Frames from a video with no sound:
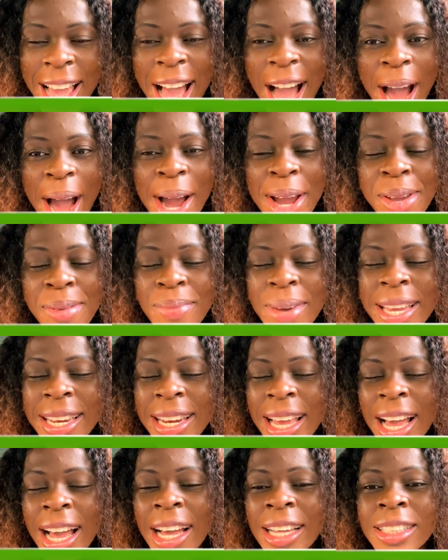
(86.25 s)
Hymen
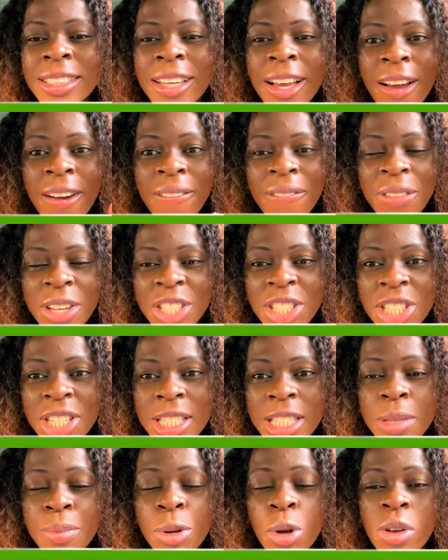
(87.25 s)
and
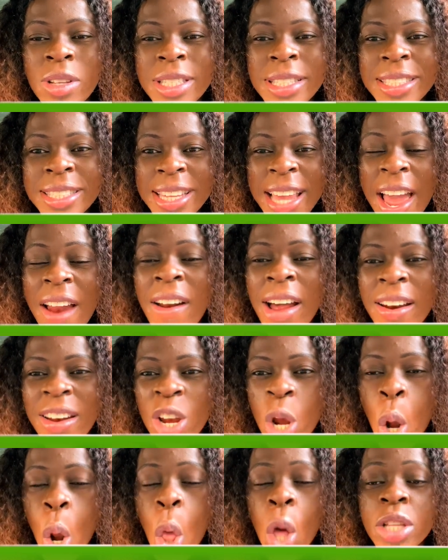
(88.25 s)
virginity, because there are a
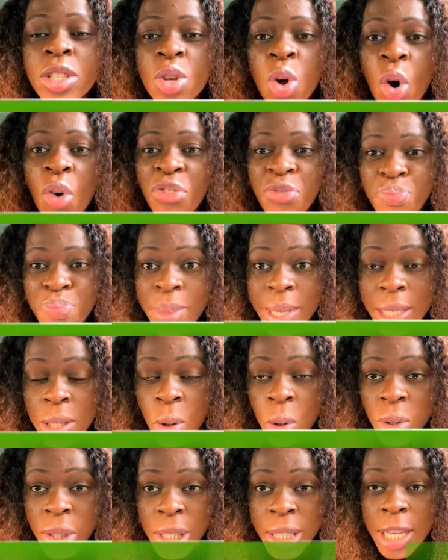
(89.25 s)
lot of
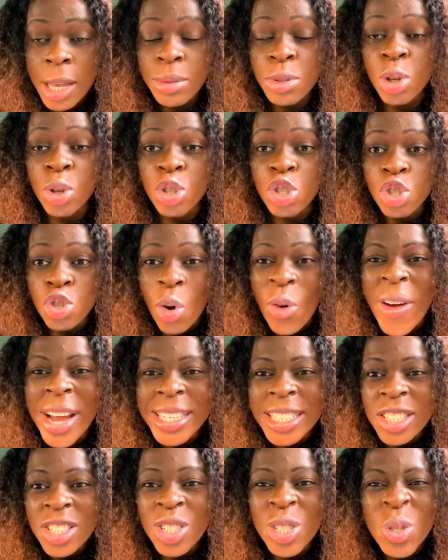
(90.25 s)
misconceptions
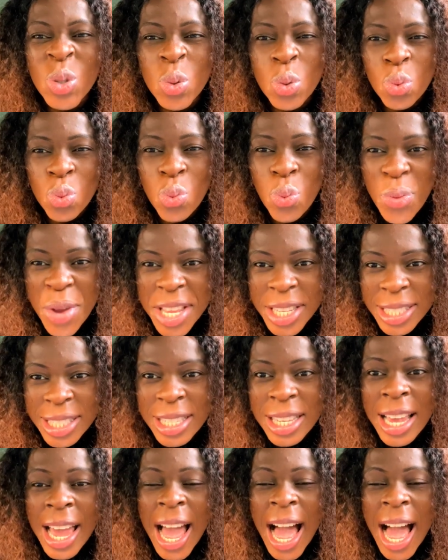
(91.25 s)
surrounding these two words,